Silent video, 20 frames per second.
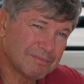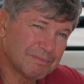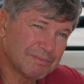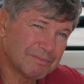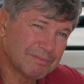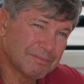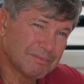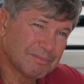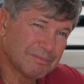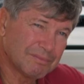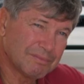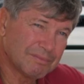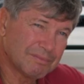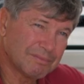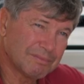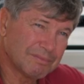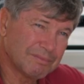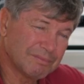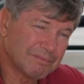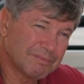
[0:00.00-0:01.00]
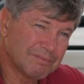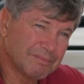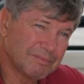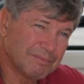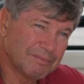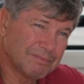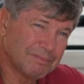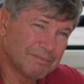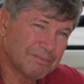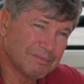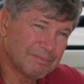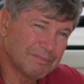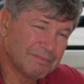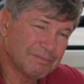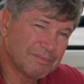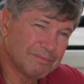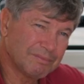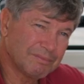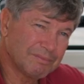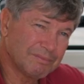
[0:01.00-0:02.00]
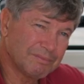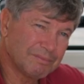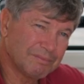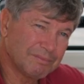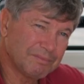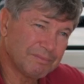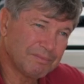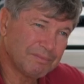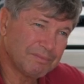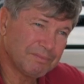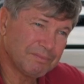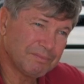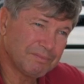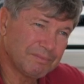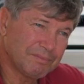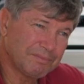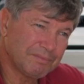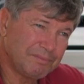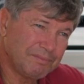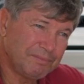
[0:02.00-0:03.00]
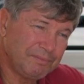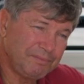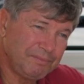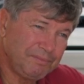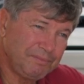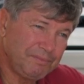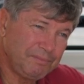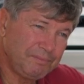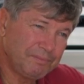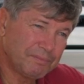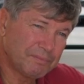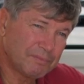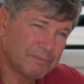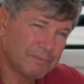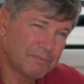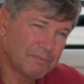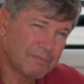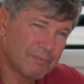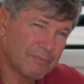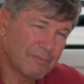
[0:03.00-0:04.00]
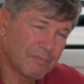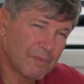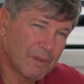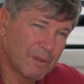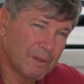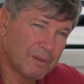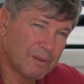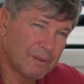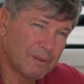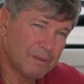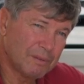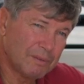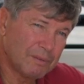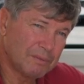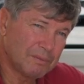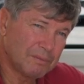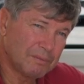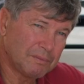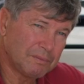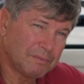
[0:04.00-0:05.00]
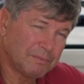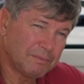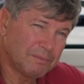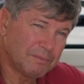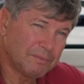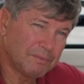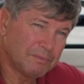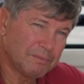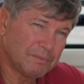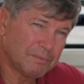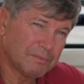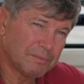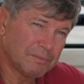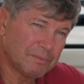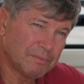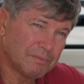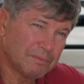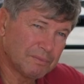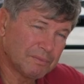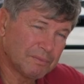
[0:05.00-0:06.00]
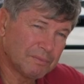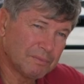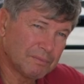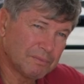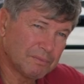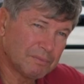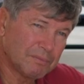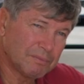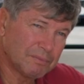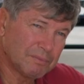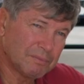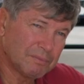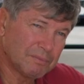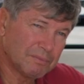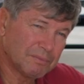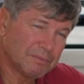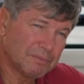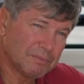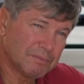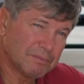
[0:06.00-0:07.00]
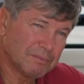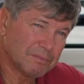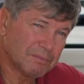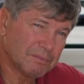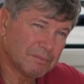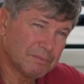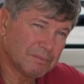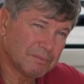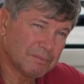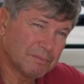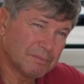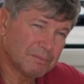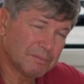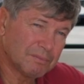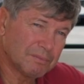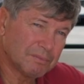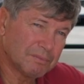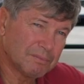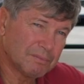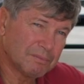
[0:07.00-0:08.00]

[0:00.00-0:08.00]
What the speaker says: [no speech]